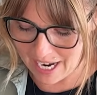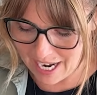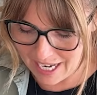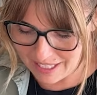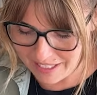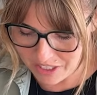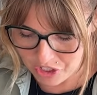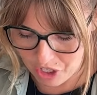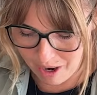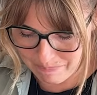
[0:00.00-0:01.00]
I like to
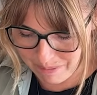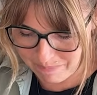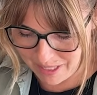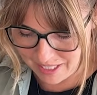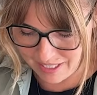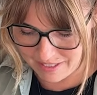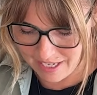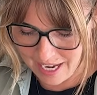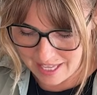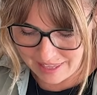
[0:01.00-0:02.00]
chop them because
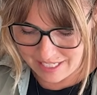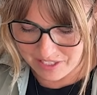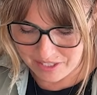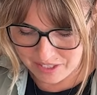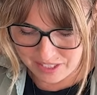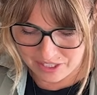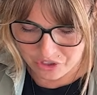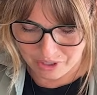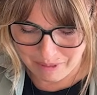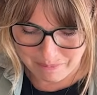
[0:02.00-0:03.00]
they just
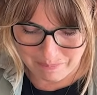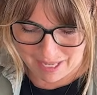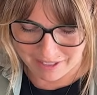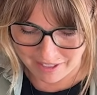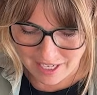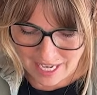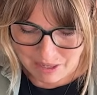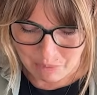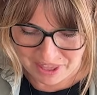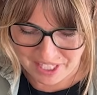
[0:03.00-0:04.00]
distribute better
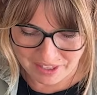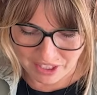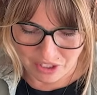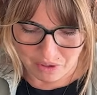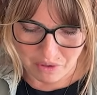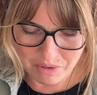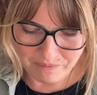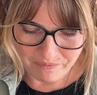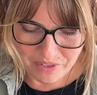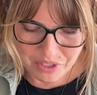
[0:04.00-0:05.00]
within the dough.
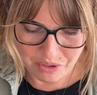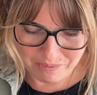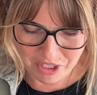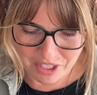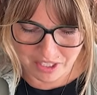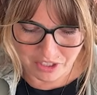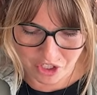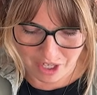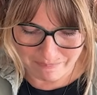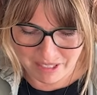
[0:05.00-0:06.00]
So I'm just gonna
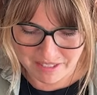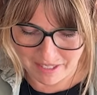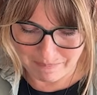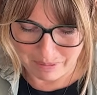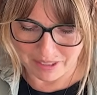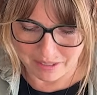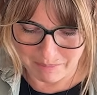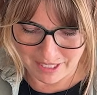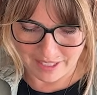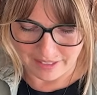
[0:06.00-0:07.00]
chop these up a little
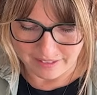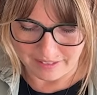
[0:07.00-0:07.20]
bit.